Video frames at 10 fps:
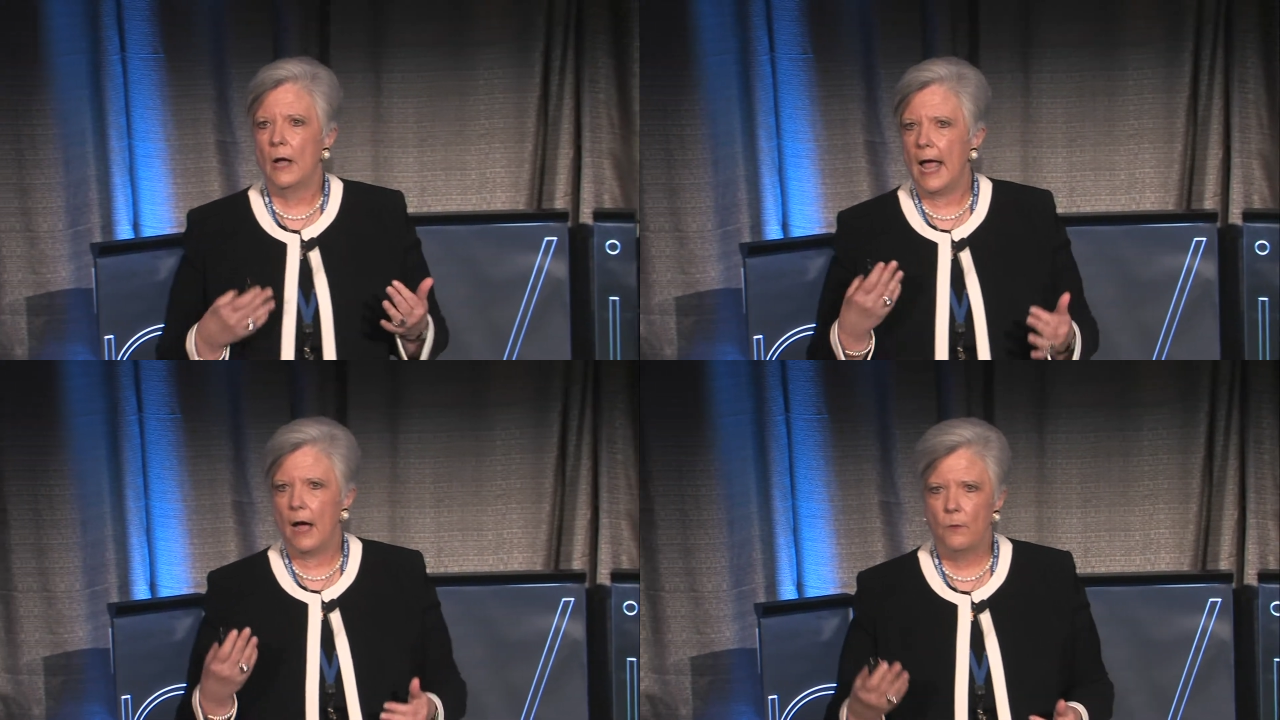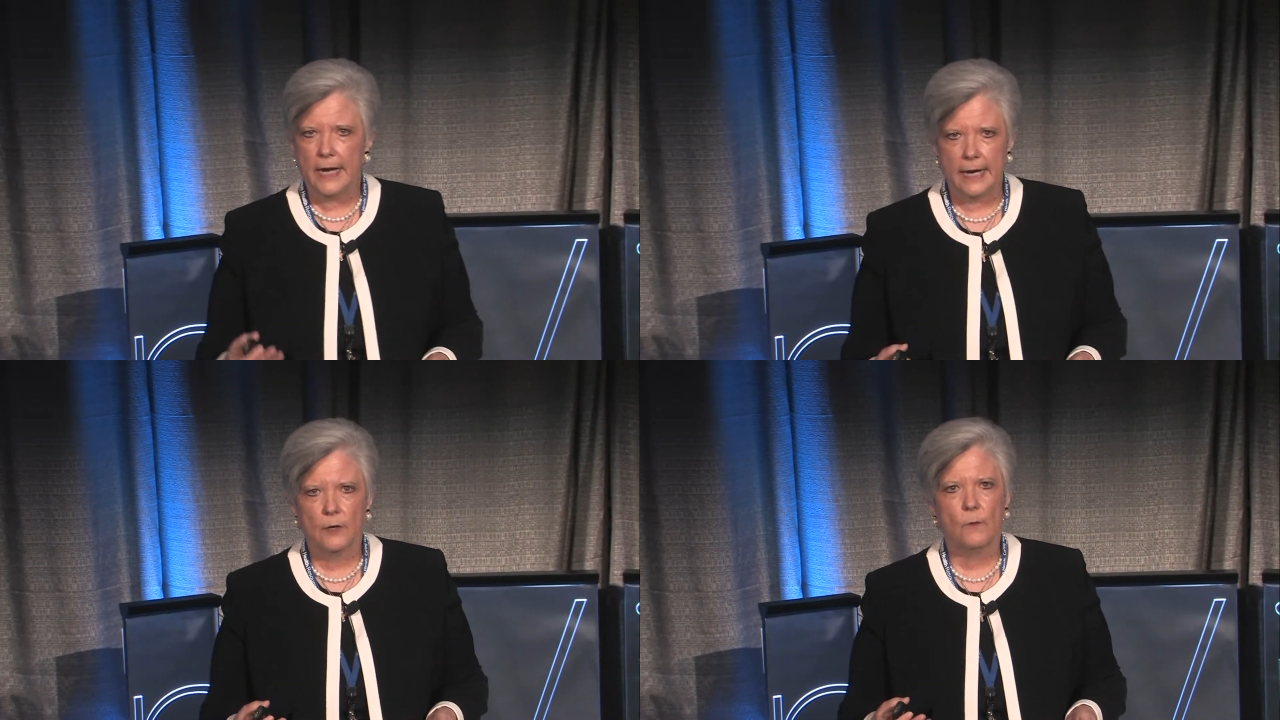how
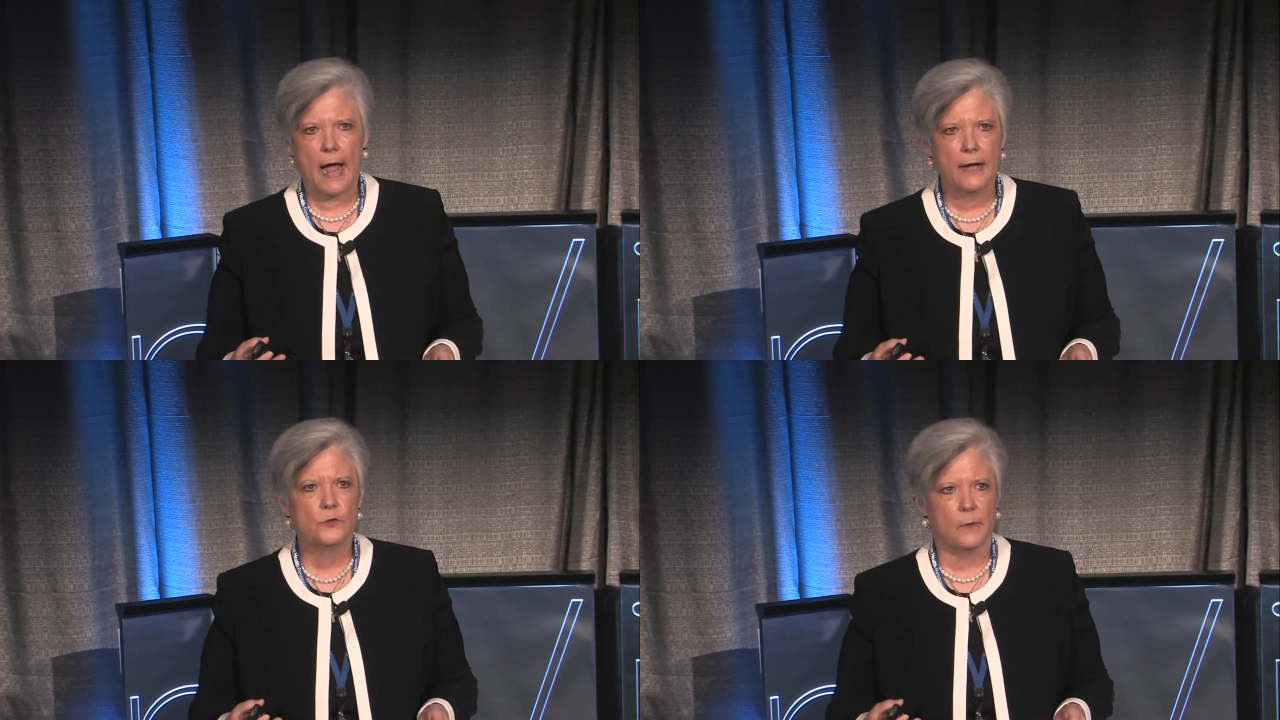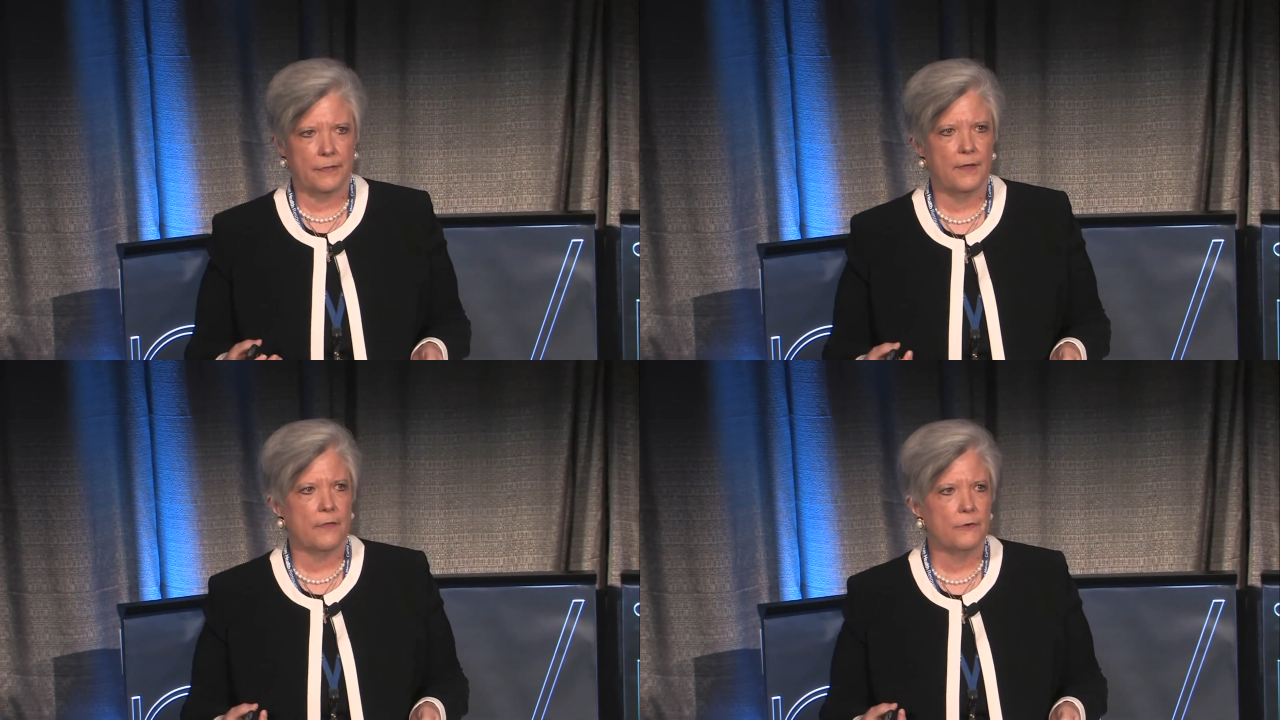we interact
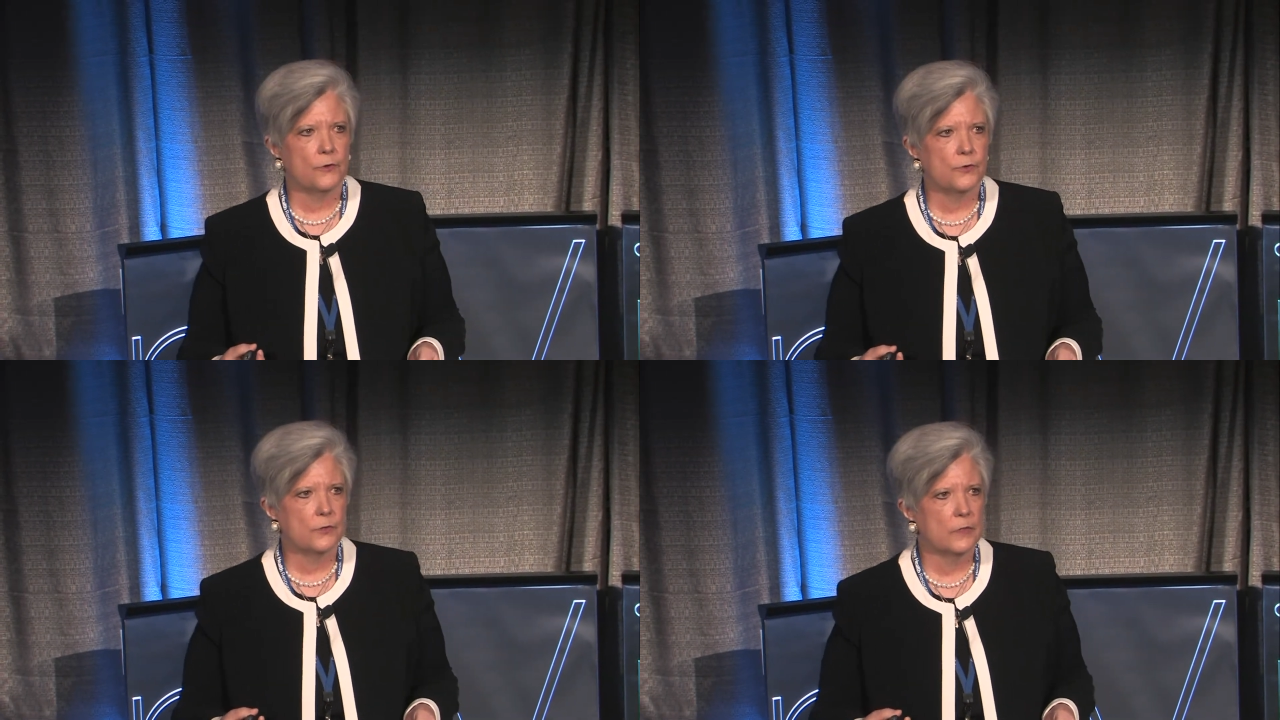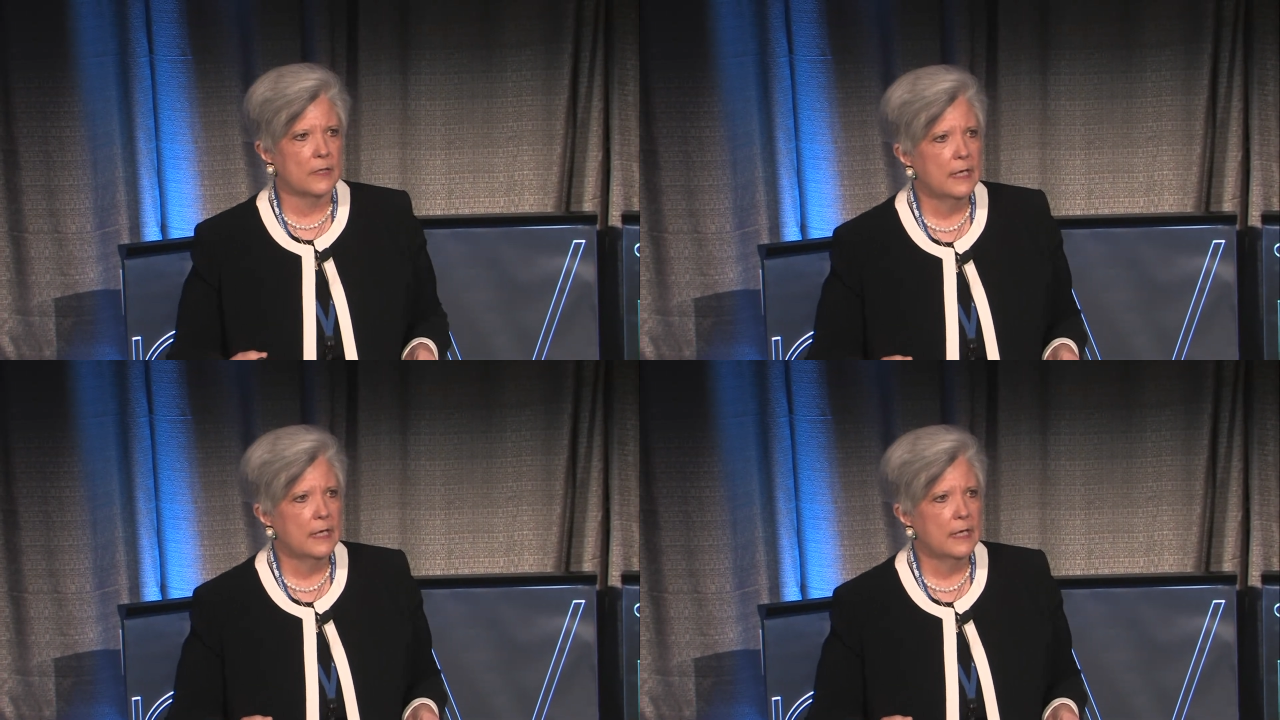with others.